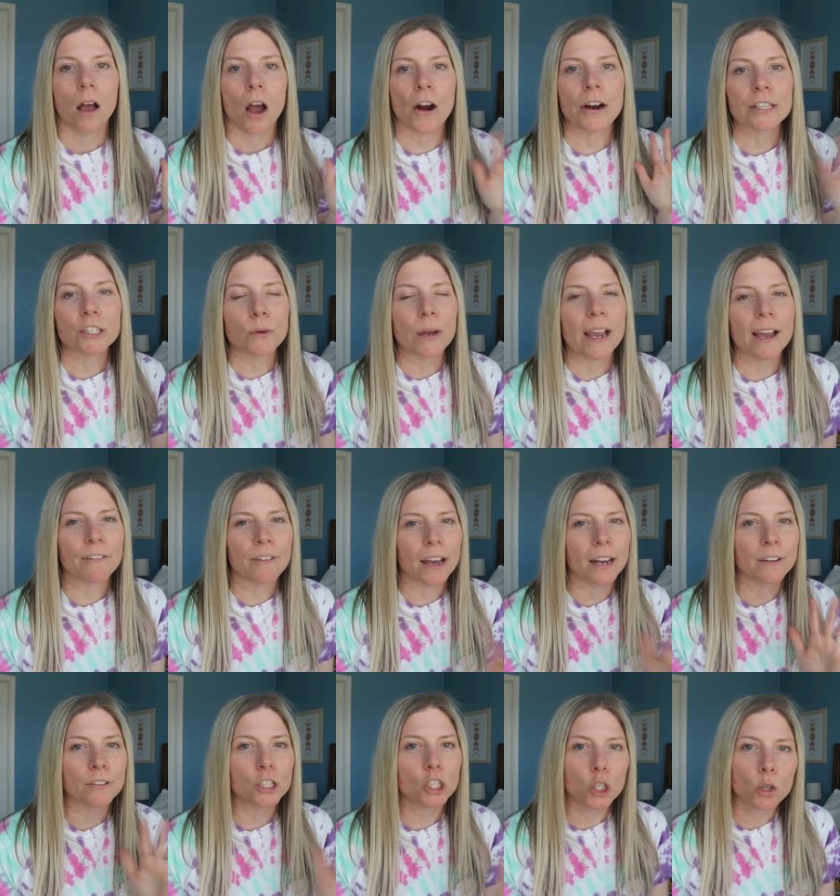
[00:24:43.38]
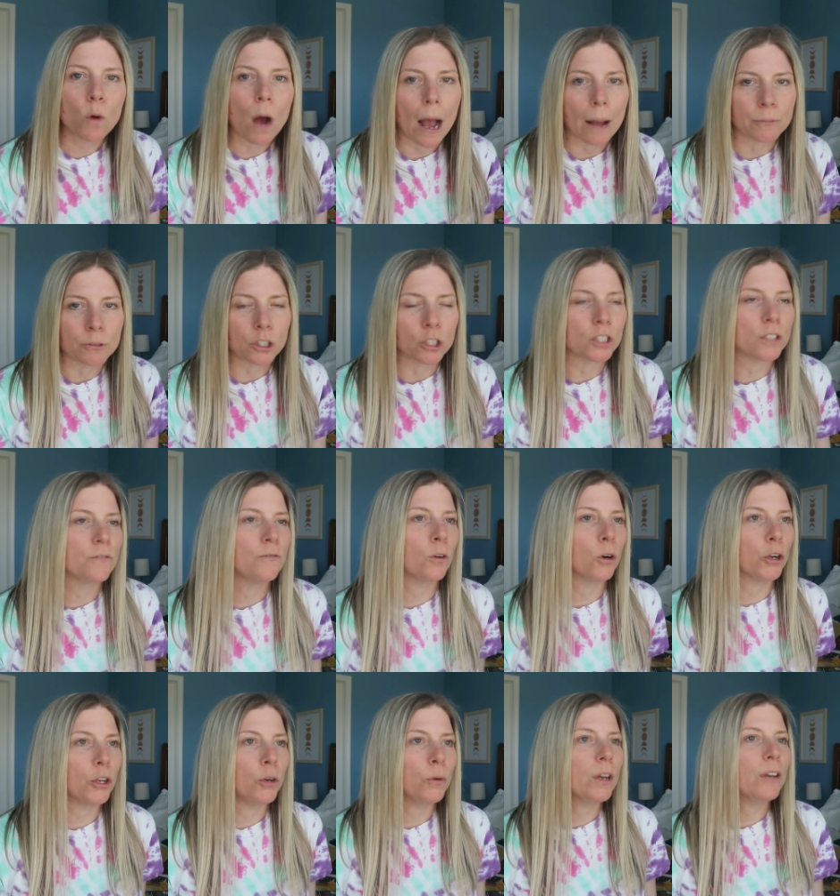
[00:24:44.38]
All right, so I have kind of two options
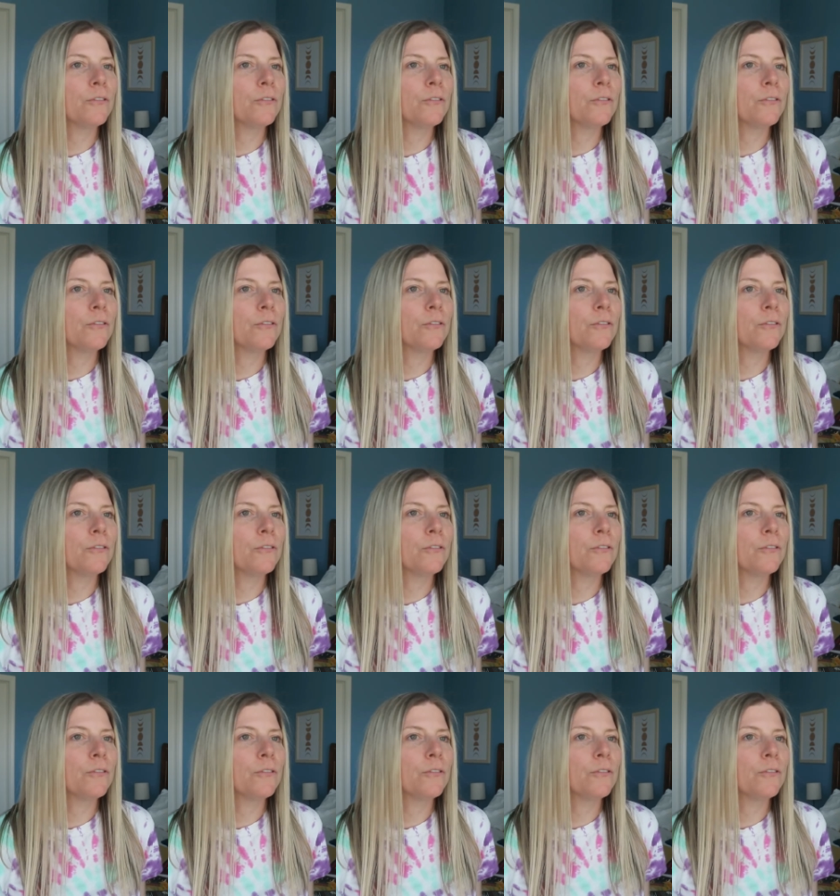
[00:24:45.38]
for you.